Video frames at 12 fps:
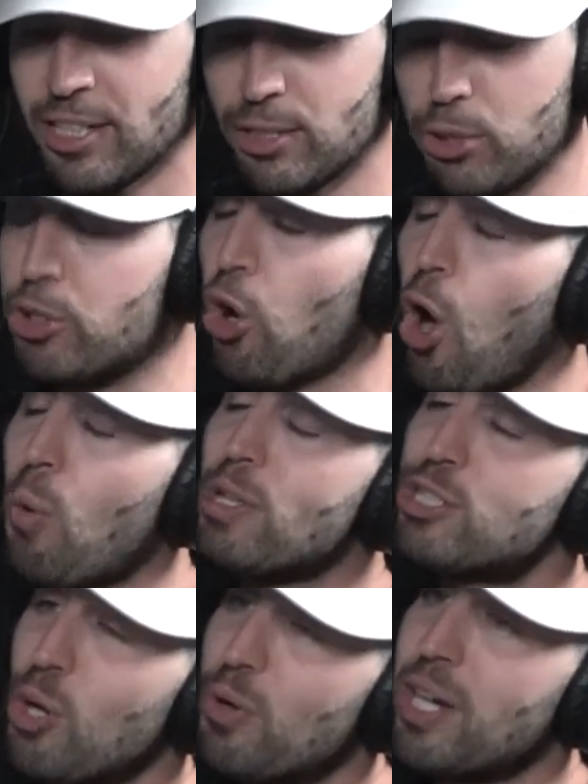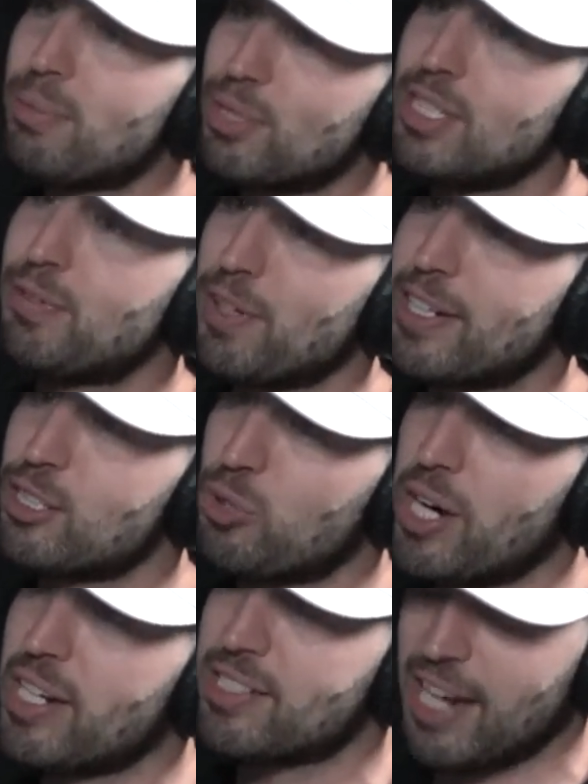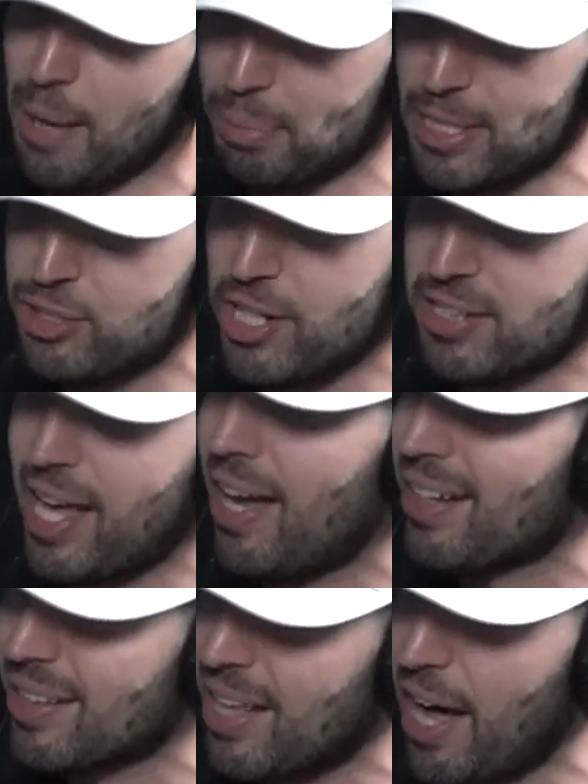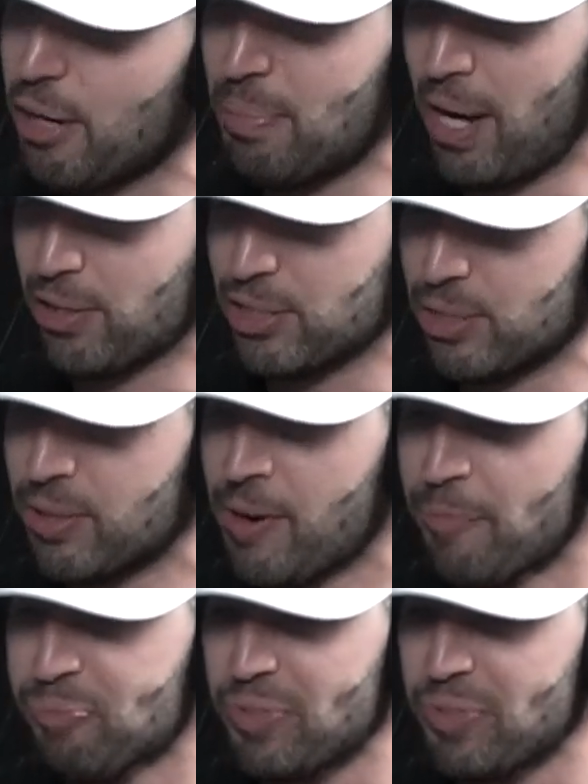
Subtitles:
Dude, you're always showing up to these freaking trainings. And I appreciate that a lot about you.